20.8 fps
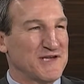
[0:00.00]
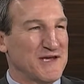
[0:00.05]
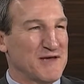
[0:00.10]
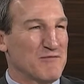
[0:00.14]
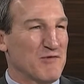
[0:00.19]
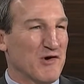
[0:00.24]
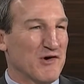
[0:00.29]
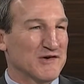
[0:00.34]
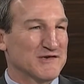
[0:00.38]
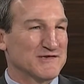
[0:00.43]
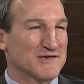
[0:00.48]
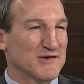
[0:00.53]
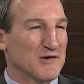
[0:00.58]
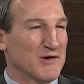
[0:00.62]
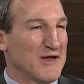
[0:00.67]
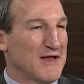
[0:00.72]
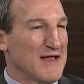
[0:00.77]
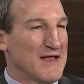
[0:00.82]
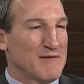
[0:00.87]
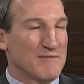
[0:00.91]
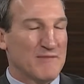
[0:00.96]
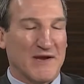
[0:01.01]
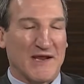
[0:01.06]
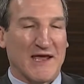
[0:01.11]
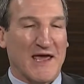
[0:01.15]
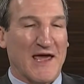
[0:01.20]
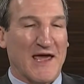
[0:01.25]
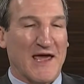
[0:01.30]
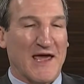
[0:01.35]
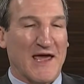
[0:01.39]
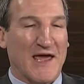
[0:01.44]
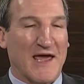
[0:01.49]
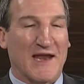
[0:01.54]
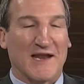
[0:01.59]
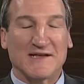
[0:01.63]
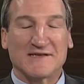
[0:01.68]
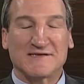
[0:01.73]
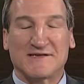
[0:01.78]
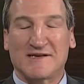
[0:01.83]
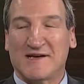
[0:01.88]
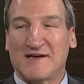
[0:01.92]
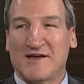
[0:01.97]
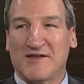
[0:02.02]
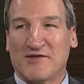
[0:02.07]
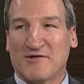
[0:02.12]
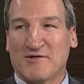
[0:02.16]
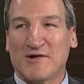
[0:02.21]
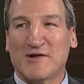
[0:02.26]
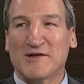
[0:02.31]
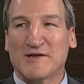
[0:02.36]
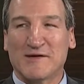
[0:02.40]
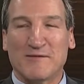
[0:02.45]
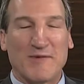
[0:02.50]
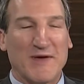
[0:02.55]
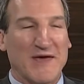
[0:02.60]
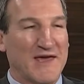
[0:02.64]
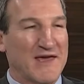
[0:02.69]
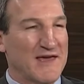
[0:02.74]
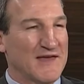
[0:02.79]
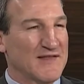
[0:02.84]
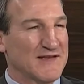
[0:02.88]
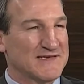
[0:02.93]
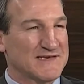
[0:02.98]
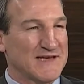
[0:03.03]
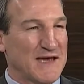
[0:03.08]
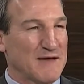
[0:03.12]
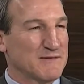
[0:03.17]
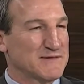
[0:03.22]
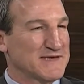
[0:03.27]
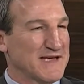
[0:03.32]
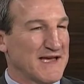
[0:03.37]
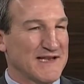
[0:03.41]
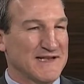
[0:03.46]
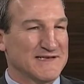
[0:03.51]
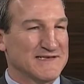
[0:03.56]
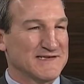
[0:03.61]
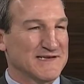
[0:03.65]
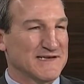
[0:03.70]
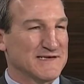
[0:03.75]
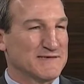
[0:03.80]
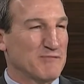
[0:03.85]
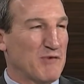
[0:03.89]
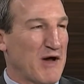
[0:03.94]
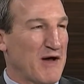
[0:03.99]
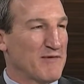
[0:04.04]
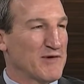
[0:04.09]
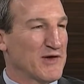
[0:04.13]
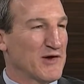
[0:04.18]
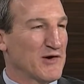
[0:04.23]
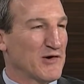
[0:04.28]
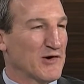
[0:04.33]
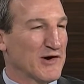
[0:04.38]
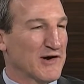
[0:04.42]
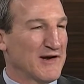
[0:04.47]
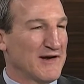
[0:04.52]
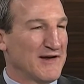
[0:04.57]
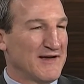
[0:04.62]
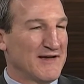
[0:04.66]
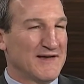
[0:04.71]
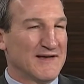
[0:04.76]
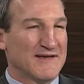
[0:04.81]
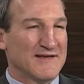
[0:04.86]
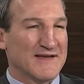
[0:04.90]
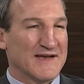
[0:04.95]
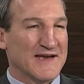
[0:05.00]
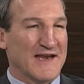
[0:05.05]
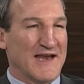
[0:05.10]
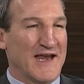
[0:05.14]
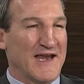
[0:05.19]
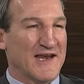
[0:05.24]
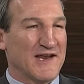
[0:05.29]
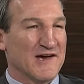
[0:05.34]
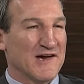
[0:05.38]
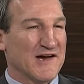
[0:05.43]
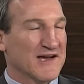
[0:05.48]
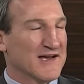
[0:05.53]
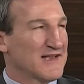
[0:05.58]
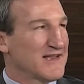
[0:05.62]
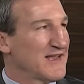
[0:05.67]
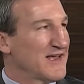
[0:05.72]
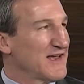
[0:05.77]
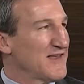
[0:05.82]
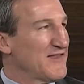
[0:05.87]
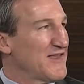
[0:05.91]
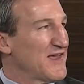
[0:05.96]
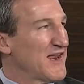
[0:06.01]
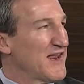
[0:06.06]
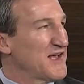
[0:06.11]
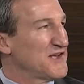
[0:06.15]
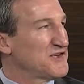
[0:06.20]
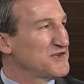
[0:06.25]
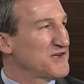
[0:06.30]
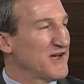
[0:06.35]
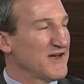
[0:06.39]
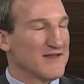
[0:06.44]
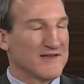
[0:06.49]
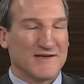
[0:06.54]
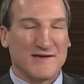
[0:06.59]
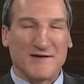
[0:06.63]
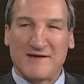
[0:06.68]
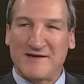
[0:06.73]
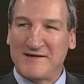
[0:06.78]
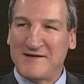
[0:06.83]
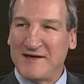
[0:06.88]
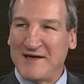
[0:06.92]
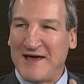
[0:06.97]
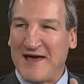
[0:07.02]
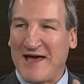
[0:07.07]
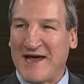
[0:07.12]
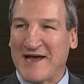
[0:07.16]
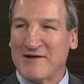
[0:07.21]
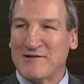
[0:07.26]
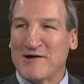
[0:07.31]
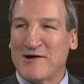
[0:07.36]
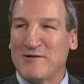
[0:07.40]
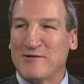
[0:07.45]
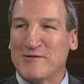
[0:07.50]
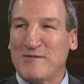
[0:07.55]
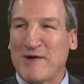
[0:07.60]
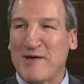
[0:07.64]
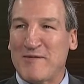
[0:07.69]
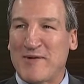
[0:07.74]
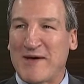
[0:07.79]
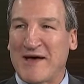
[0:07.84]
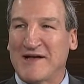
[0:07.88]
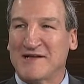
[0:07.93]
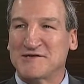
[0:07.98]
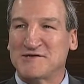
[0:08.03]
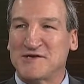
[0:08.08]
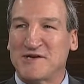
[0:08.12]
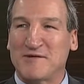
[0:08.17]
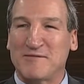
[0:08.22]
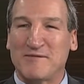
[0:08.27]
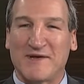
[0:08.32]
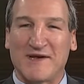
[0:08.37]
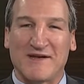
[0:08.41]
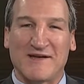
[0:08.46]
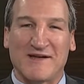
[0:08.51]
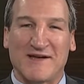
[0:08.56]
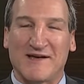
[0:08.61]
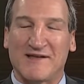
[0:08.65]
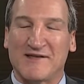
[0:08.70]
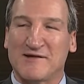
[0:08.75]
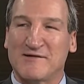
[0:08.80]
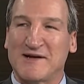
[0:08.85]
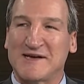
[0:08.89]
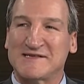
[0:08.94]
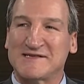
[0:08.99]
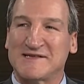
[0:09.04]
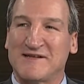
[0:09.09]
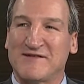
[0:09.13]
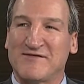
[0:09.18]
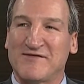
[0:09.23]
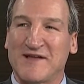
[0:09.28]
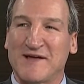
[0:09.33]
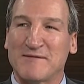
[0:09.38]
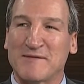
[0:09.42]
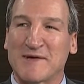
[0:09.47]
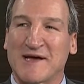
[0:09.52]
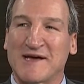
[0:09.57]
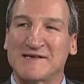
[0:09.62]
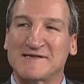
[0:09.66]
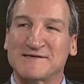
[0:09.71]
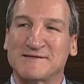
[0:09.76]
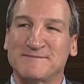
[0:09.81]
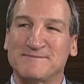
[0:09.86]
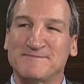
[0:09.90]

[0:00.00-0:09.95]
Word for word: at Team Orr. So, but again, it's a thrill to be in the same sentence as Bobby Orr the Canadian Hockey League and the NHL and to hang around with my pal Jim and uh, the rest of the Flame guys.